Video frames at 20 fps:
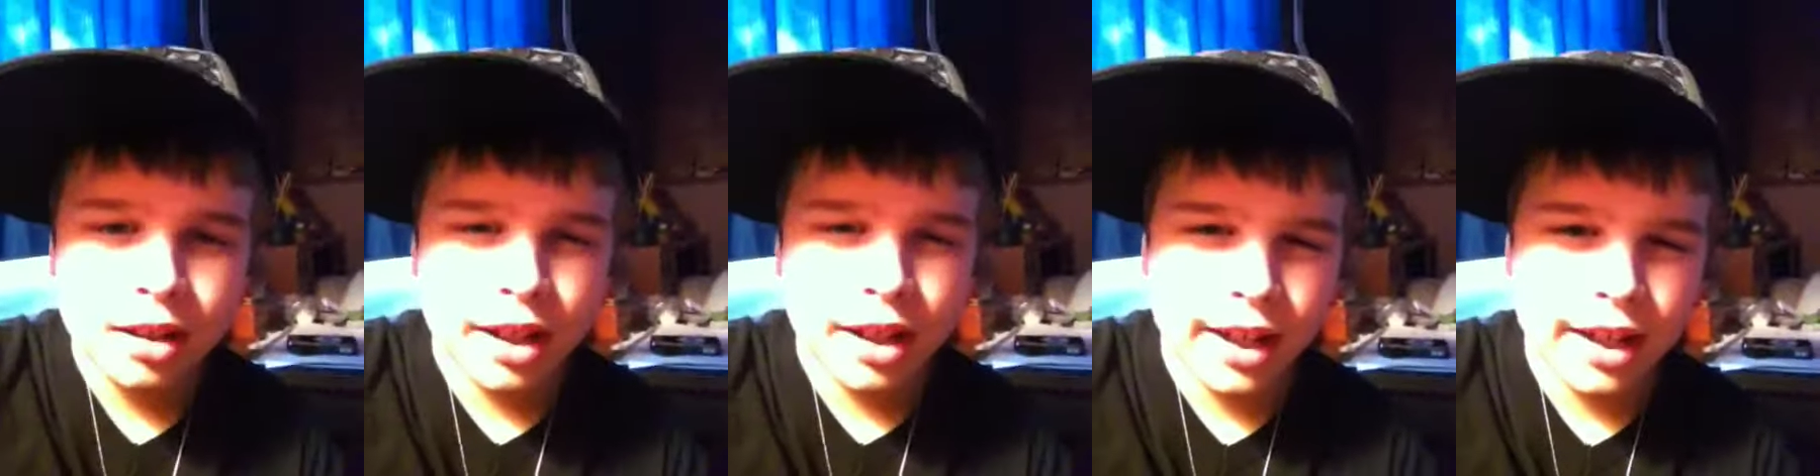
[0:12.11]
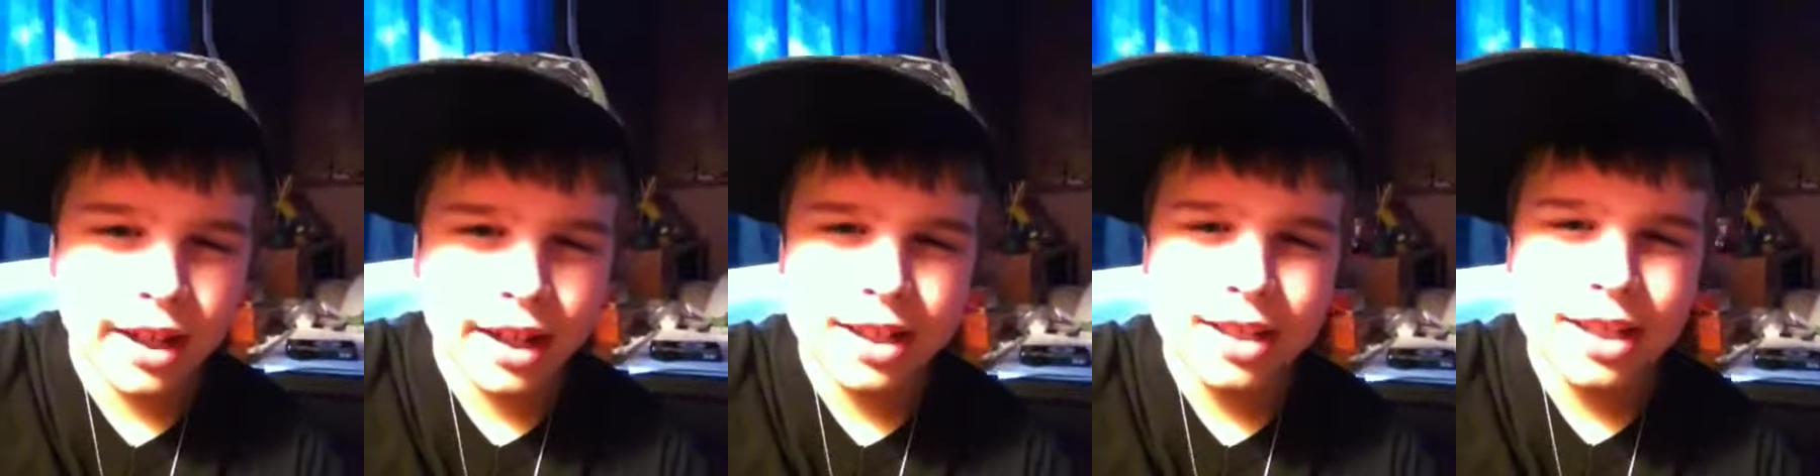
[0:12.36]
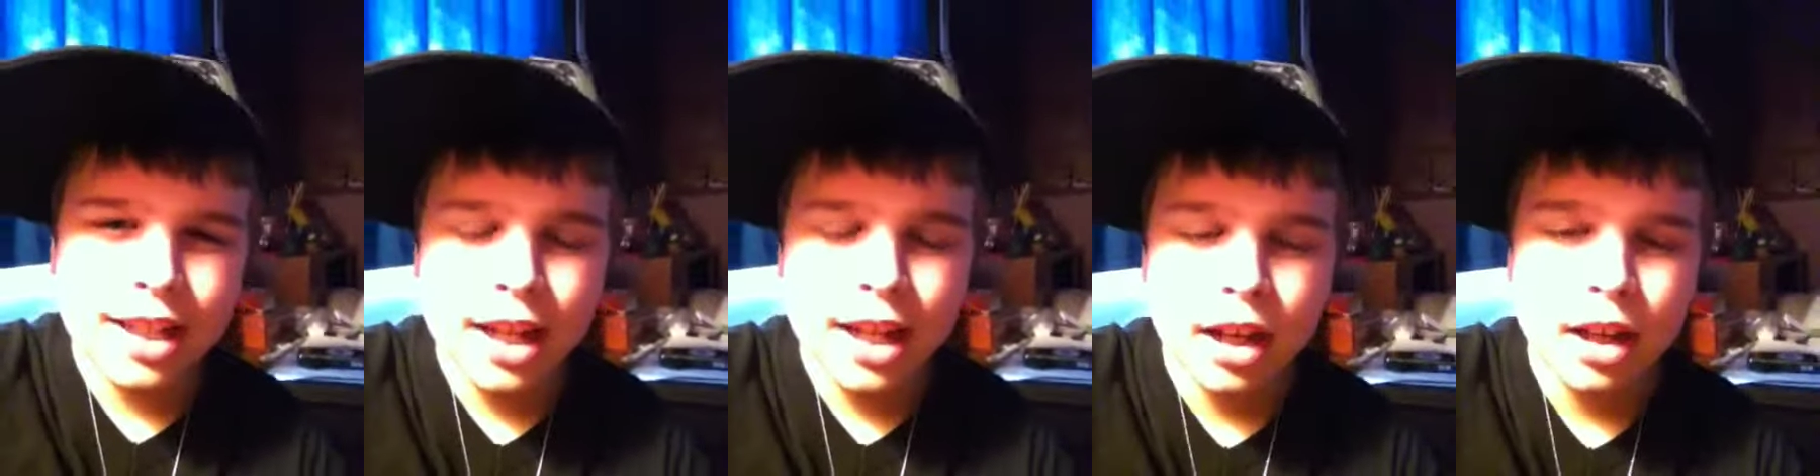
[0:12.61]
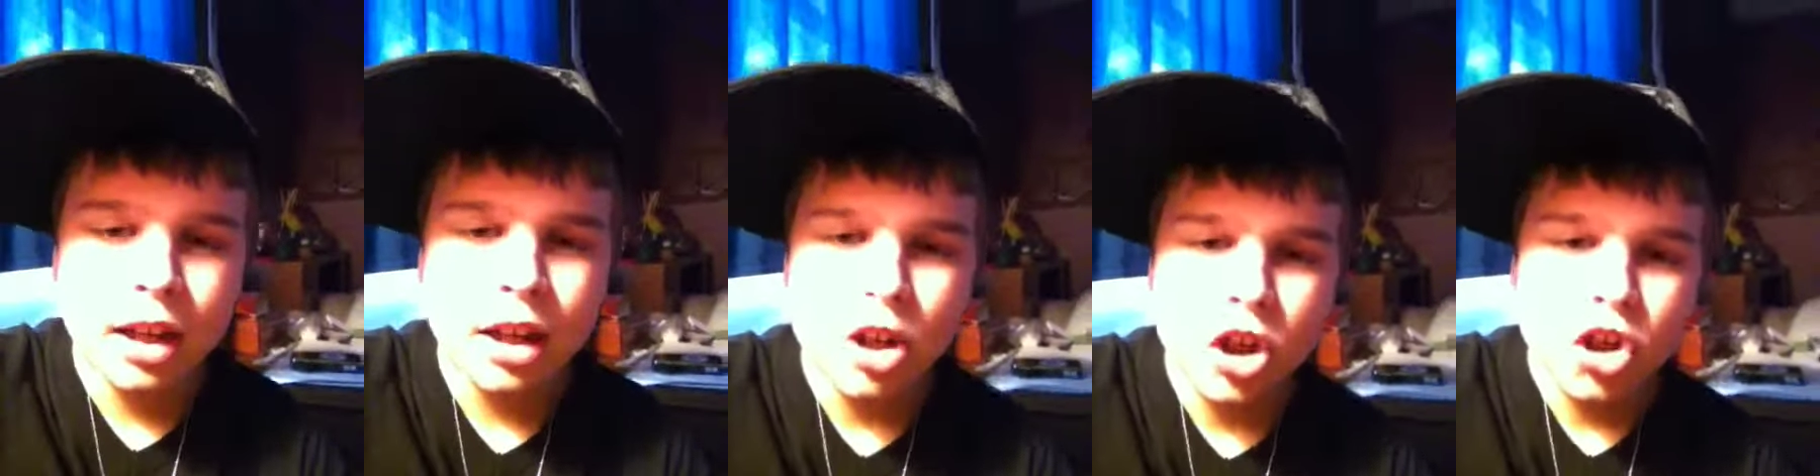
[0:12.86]
like, it's
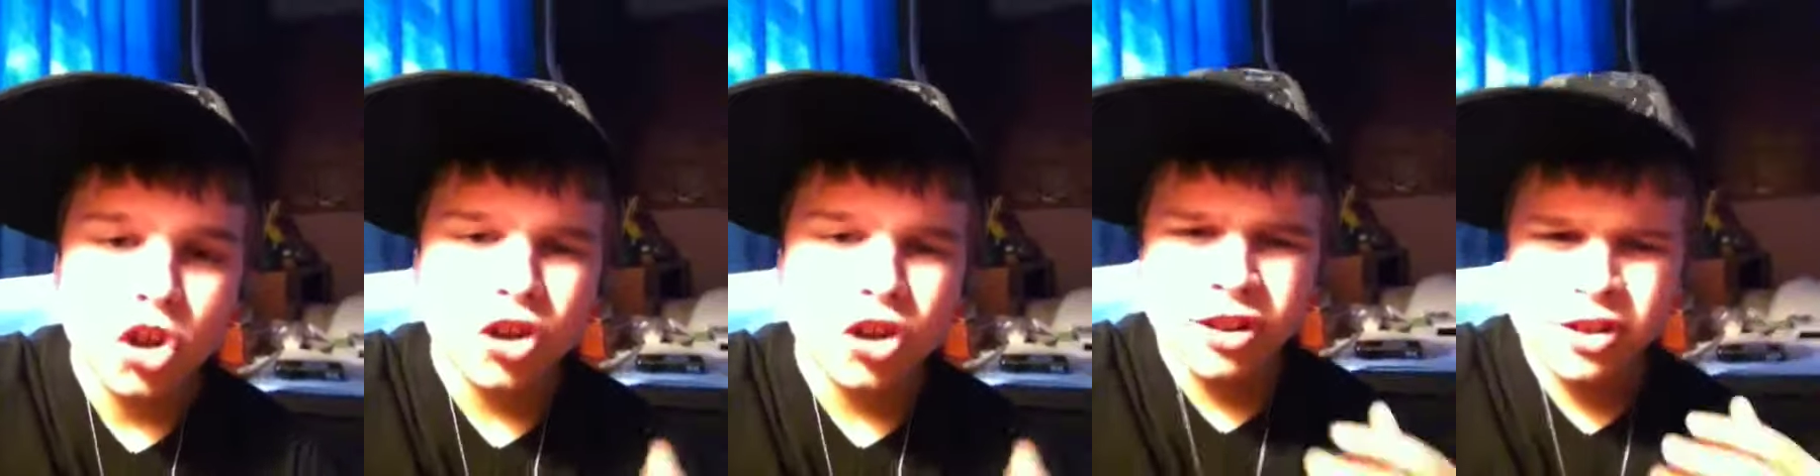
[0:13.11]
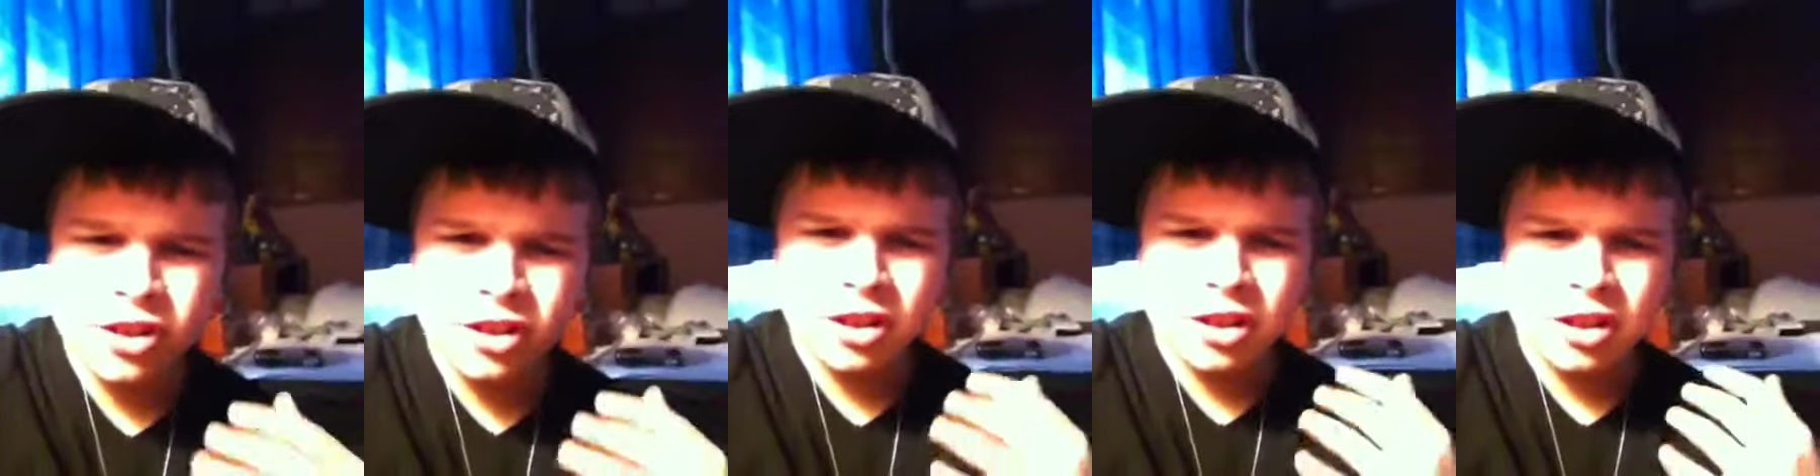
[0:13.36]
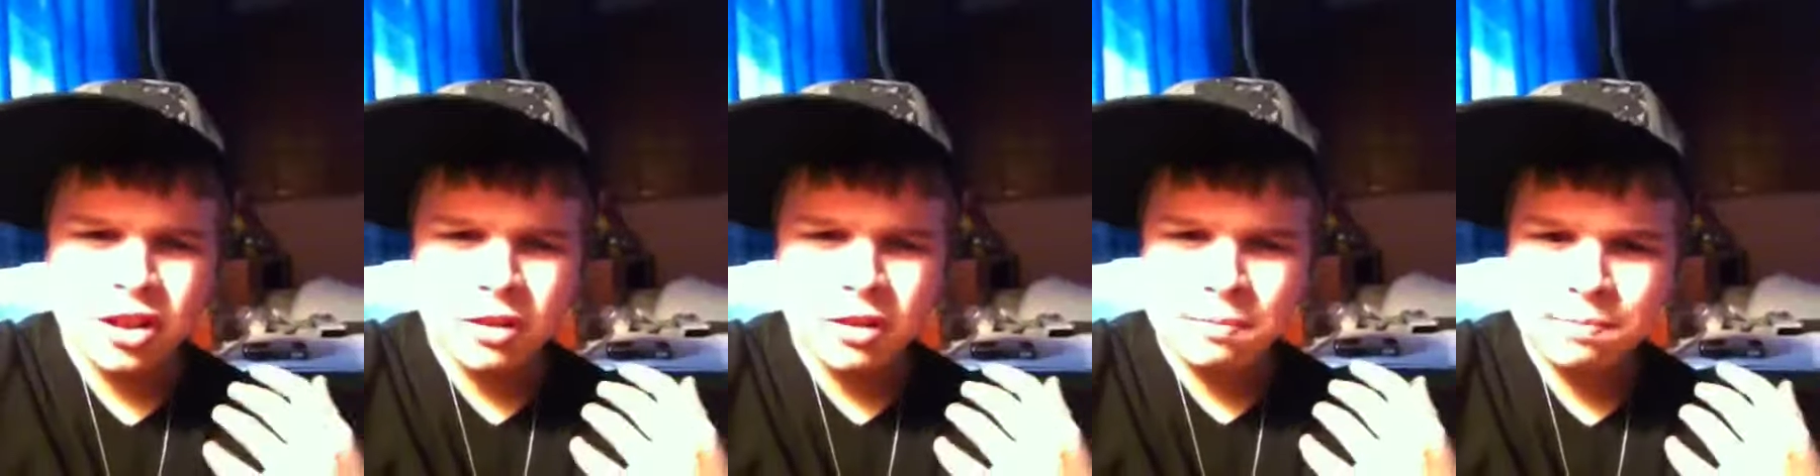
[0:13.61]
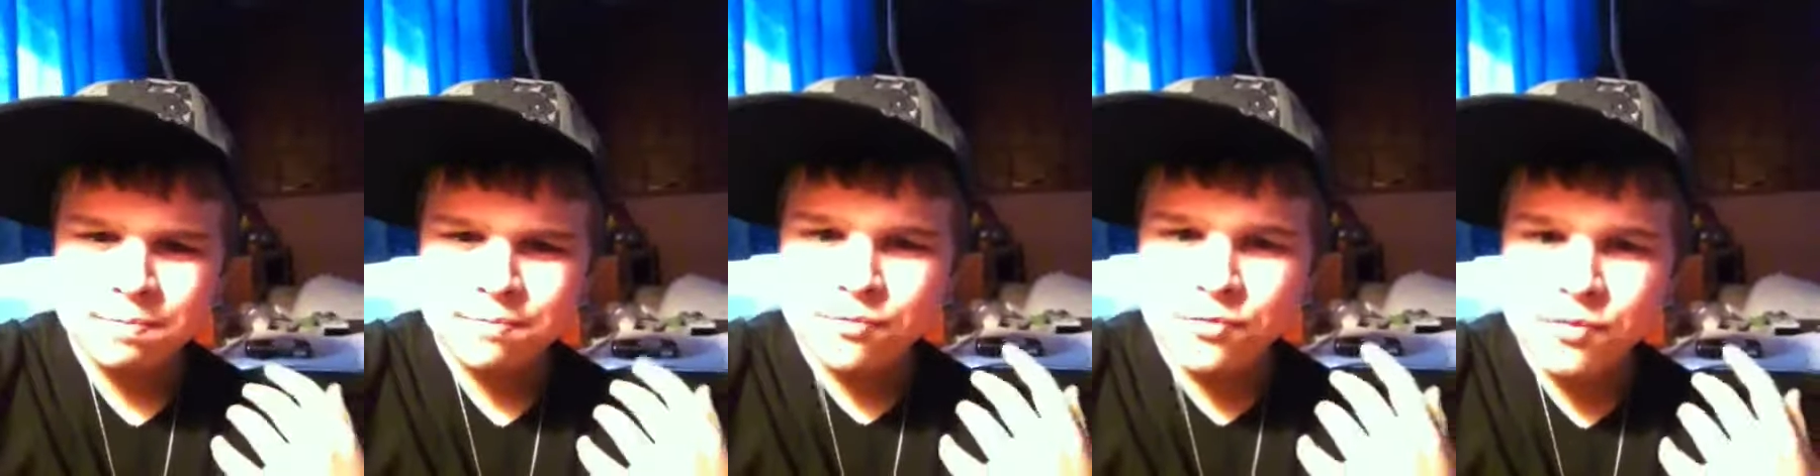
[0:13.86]
not just a